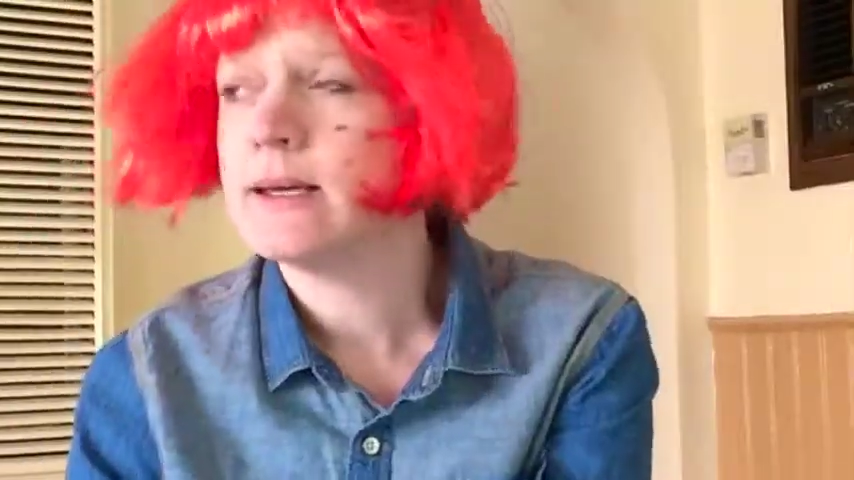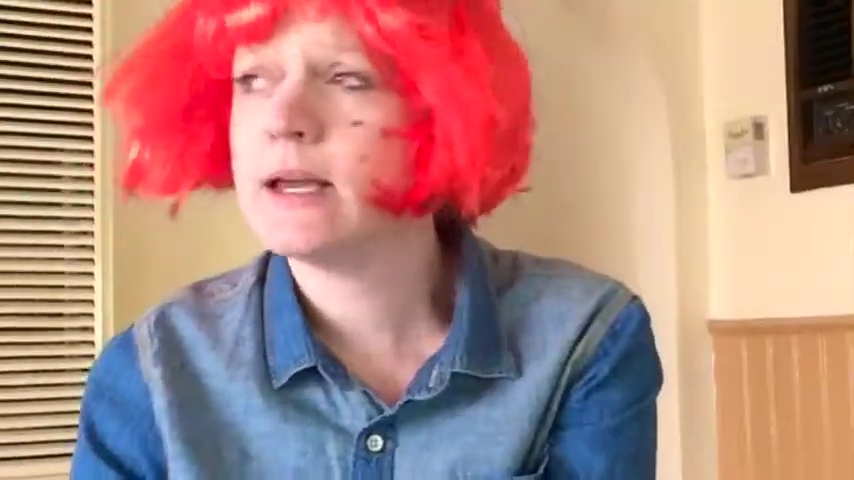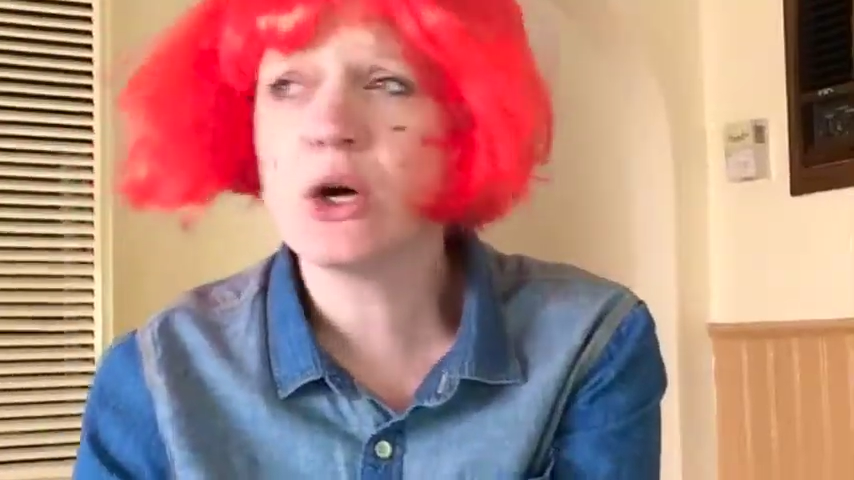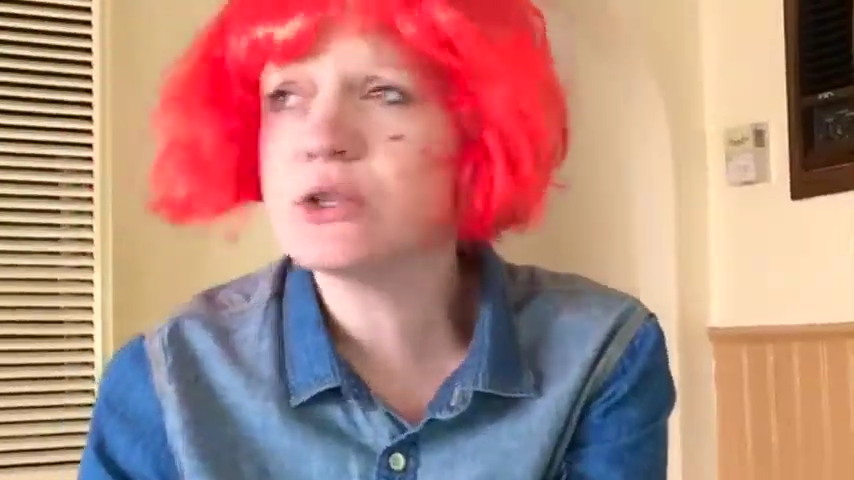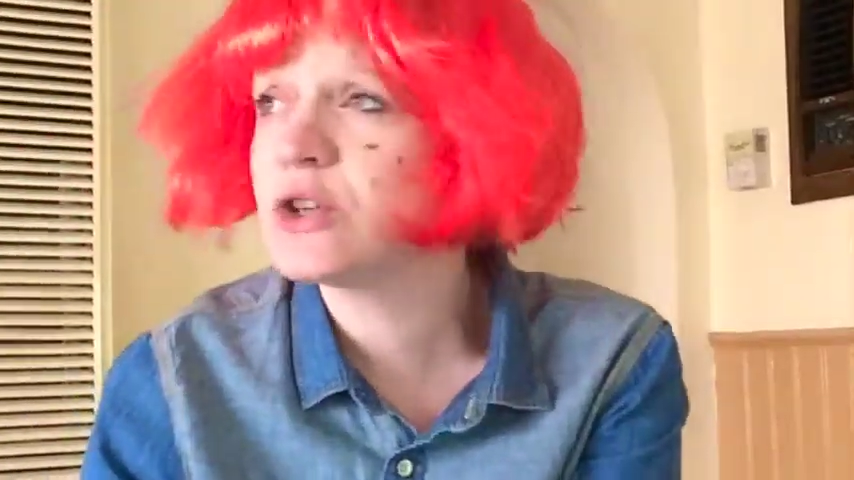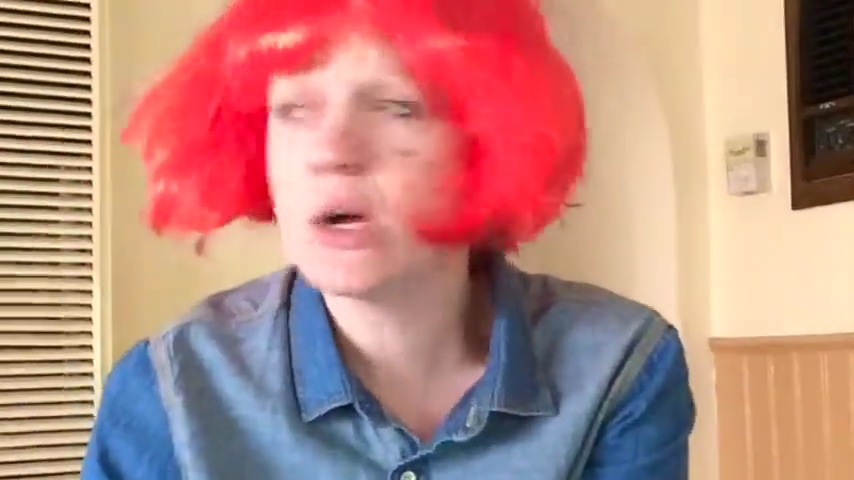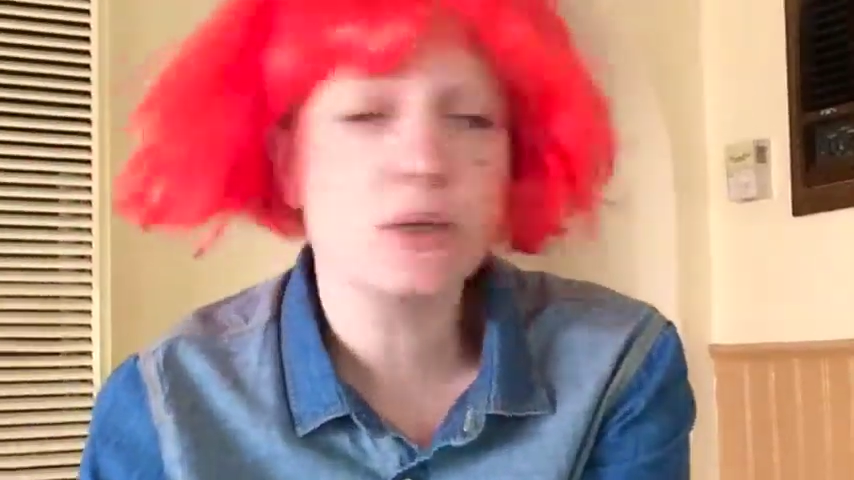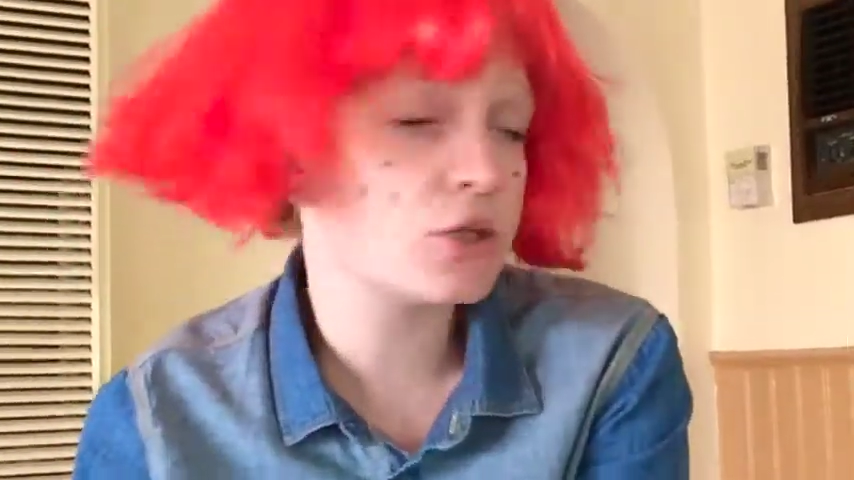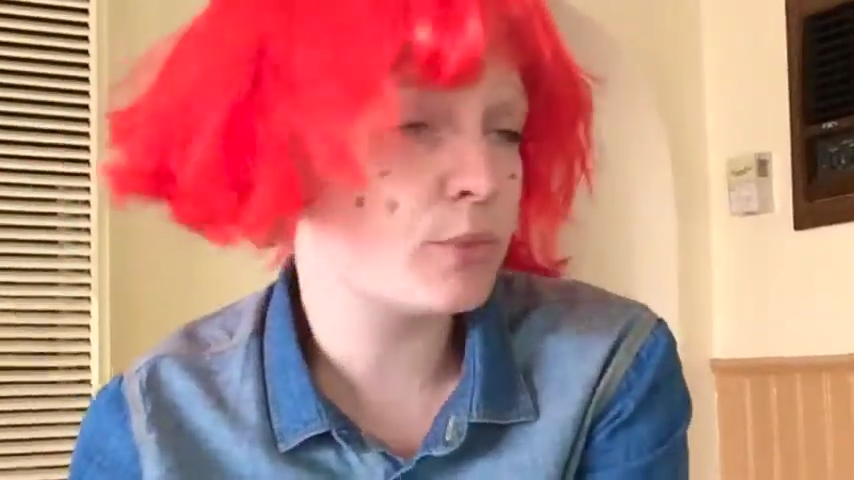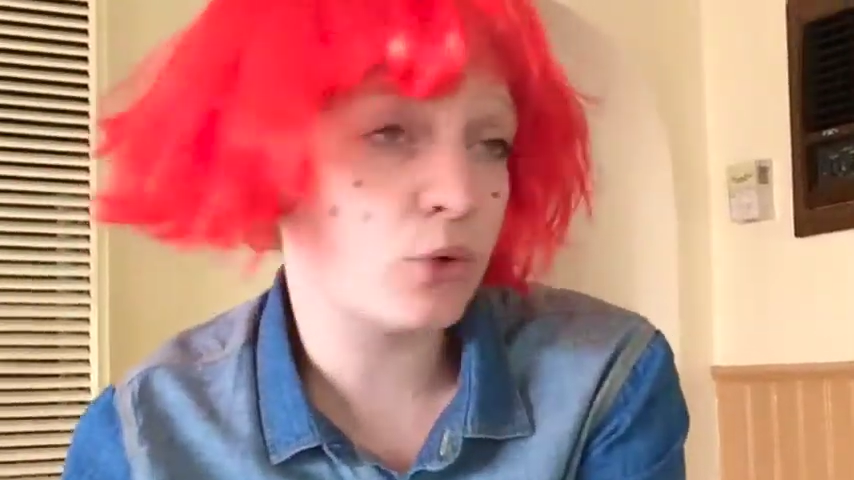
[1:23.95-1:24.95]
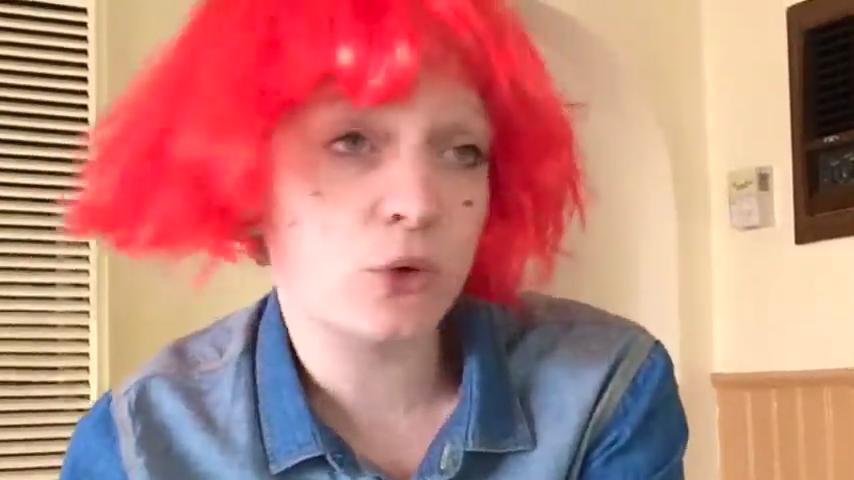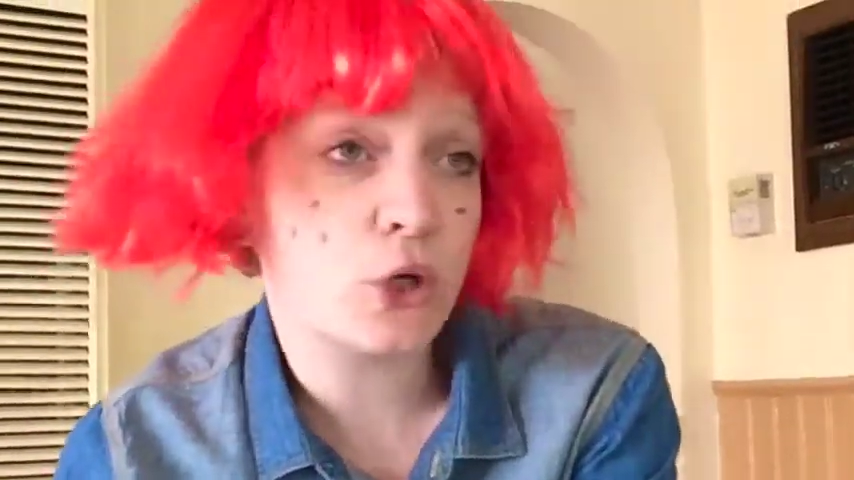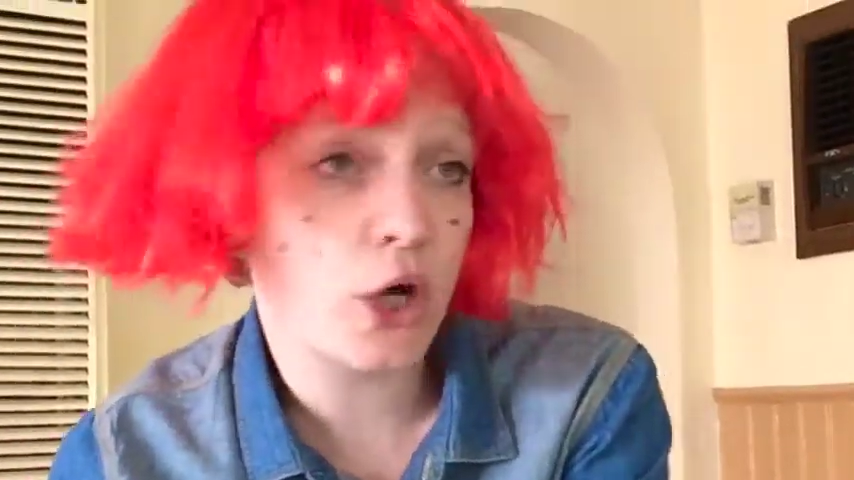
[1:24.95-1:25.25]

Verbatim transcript: and I don't support